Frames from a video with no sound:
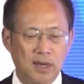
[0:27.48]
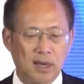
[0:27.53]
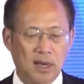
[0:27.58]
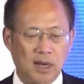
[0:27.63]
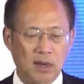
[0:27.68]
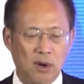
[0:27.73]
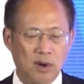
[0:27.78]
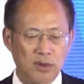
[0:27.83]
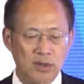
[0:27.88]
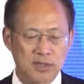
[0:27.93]

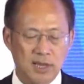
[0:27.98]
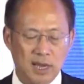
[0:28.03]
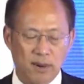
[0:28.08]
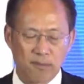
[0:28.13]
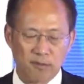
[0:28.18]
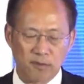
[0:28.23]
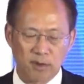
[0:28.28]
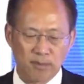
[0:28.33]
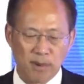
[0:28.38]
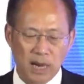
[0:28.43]
a
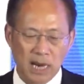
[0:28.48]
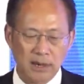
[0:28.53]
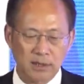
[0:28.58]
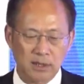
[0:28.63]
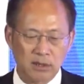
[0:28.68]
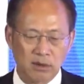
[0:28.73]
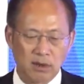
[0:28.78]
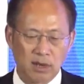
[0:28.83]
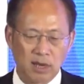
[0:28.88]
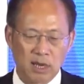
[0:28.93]
concept
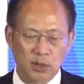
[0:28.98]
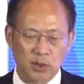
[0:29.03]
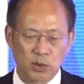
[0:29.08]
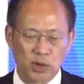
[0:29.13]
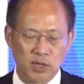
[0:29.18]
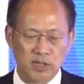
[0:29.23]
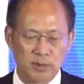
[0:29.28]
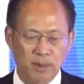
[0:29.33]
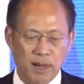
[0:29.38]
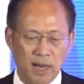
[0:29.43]
reminded to
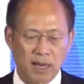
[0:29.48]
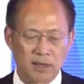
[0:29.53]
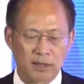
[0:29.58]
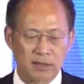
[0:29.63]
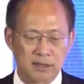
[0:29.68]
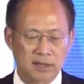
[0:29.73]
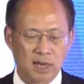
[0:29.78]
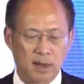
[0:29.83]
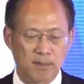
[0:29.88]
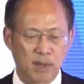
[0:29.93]
us by
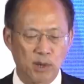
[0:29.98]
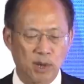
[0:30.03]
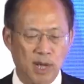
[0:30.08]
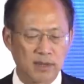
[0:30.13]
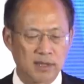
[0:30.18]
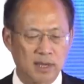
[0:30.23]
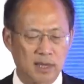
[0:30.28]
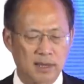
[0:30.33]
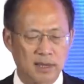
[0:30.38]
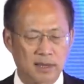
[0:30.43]
Samuel
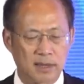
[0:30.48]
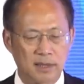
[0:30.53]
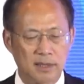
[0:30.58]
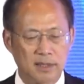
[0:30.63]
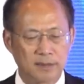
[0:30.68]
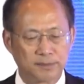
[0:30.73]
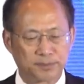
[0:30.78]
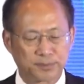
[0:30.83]
Huntington.